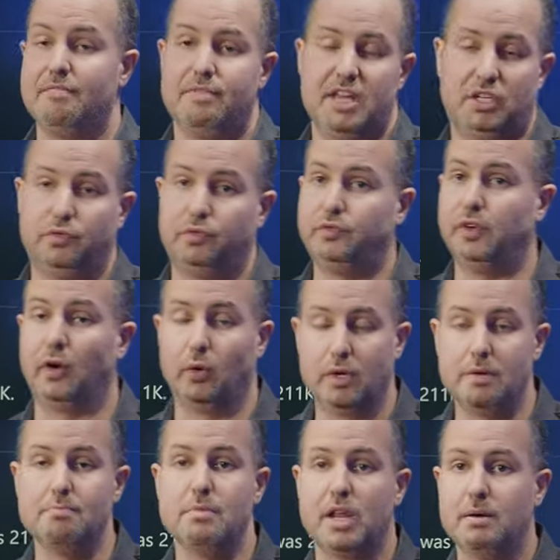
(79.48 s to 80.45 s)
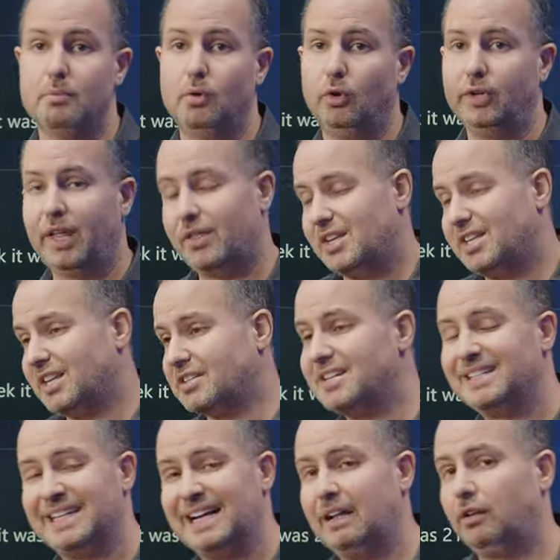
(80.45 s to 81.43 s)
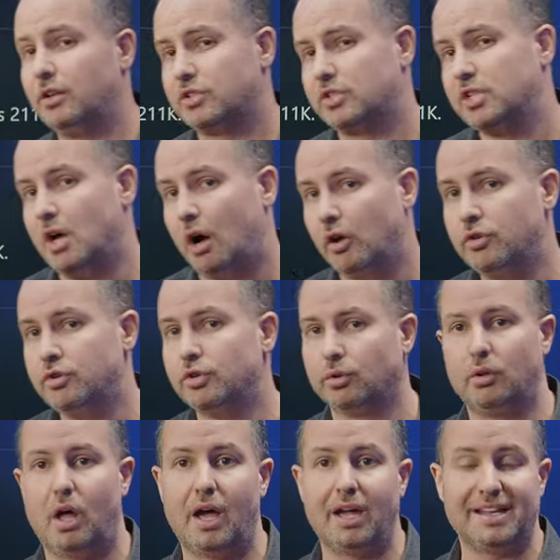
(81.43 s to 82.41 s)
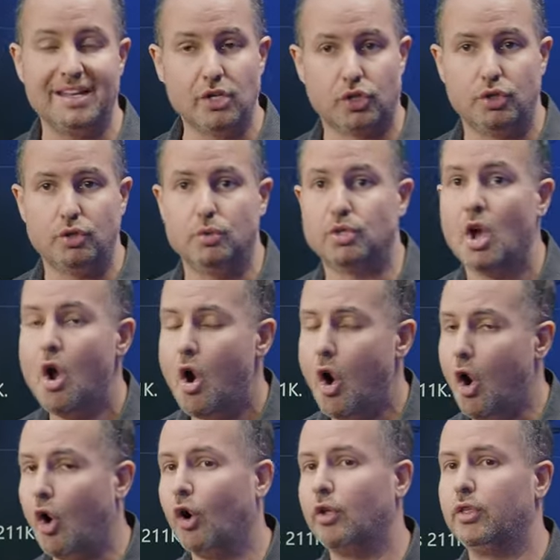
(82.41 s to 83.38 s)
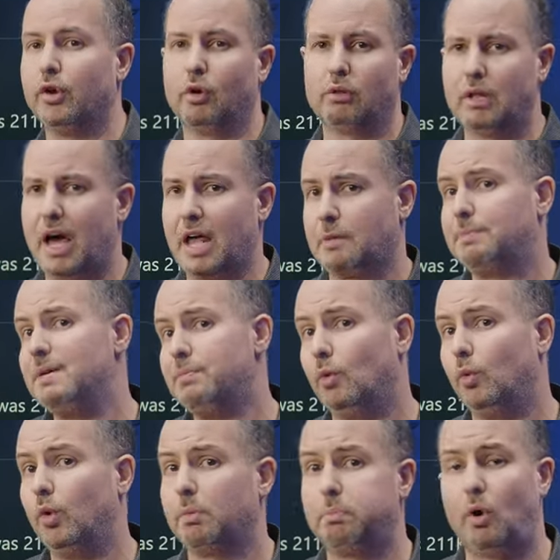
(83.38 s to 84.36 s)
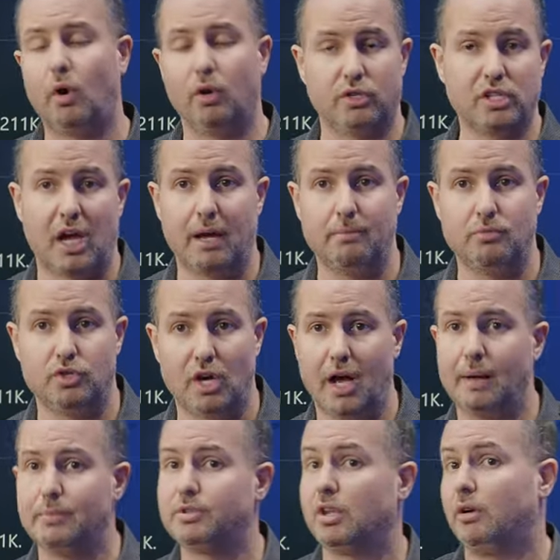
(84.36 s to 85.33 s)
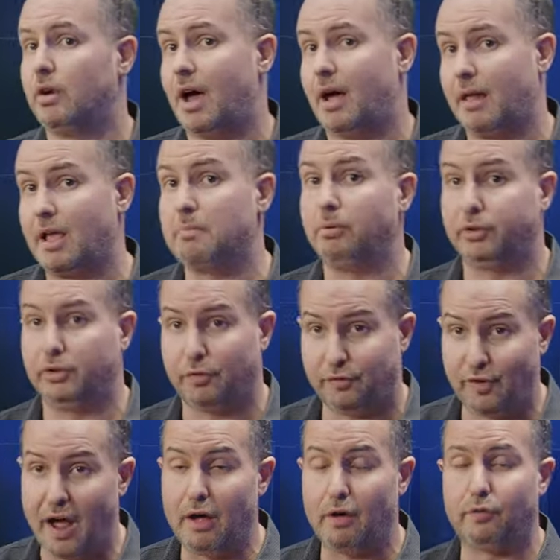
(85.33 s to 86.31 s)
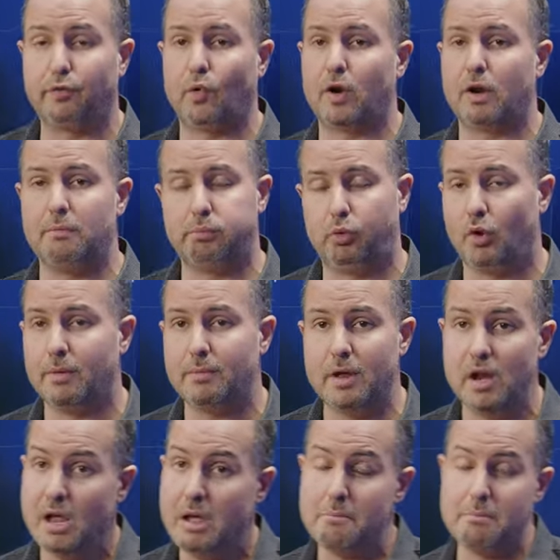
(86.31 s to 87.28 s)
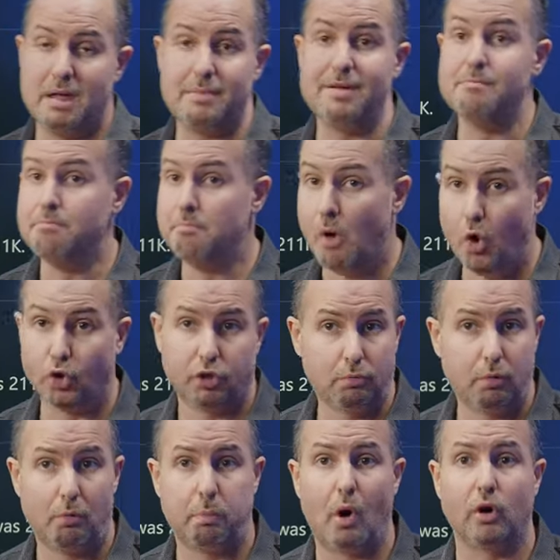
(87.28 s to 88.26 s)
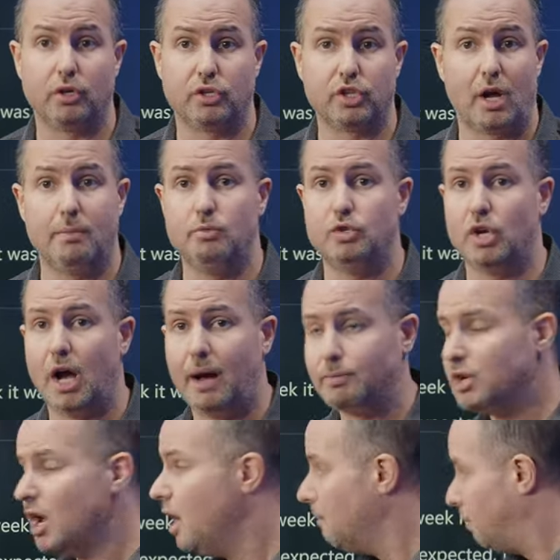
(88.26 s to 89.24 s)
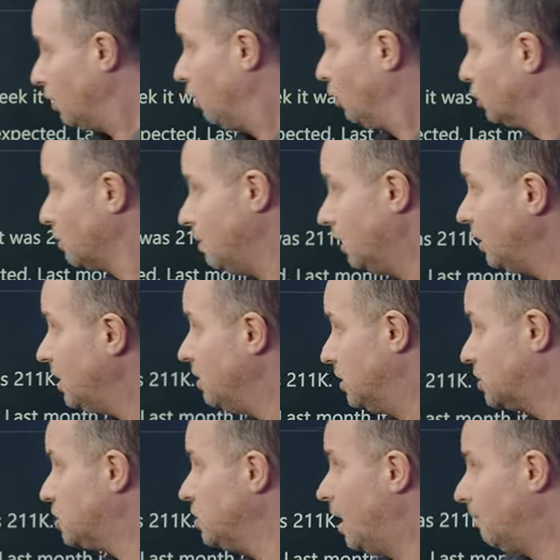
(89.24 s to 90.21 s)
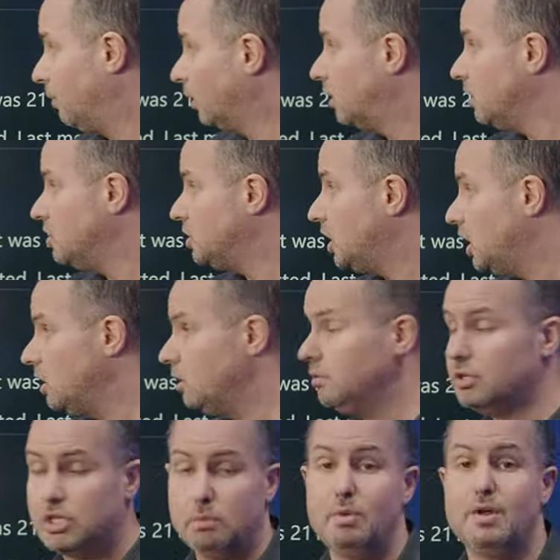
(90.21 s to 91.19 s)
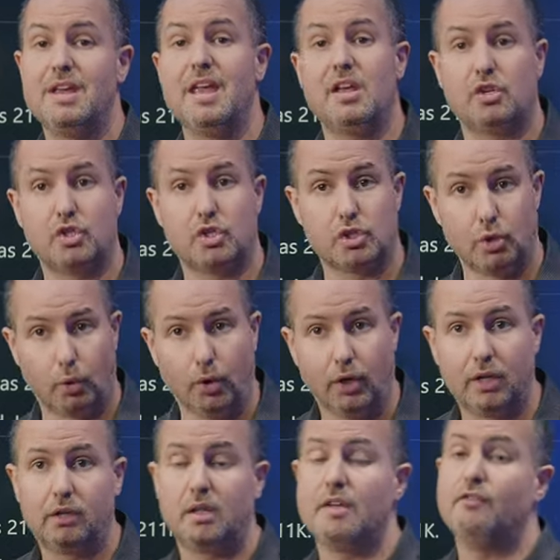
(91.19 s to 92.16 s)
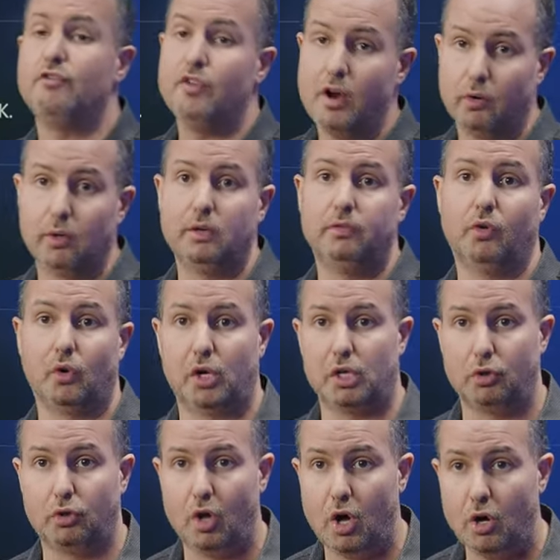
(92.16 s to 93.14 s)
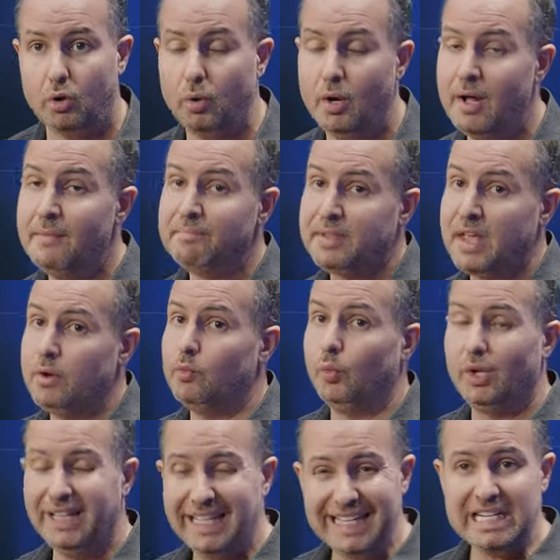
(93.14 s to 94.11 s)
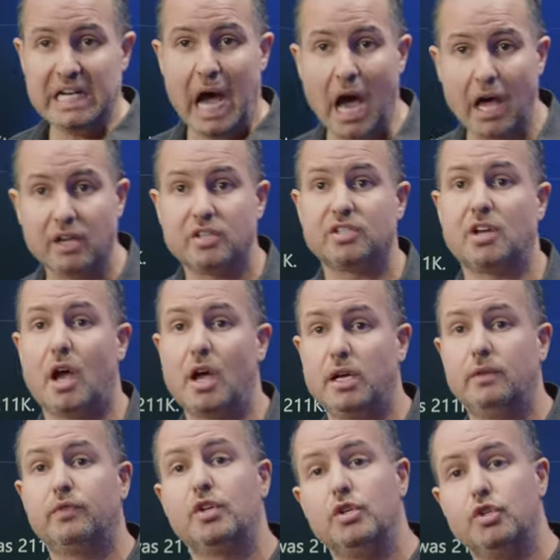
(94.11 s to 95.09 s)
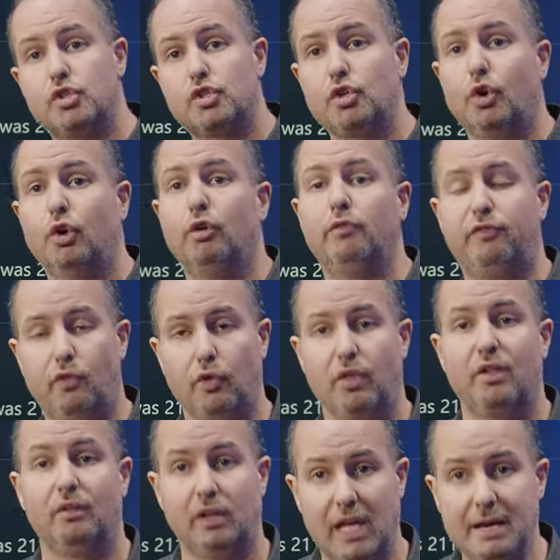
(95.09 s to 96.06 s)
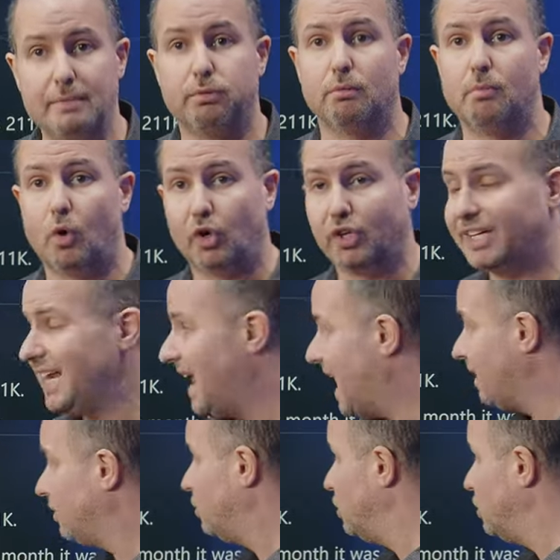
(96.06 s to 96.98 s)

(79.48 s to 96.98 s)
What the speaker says: It's very minimal. Now, that doesn't tell us the underlying issues. Are there a lot of people with part-time jobs that are not able to file for unemployment? Maybe multiple part-time jobs. But ultimately, this number continues to be historically very, very low and really not a sign of concern for the labor market at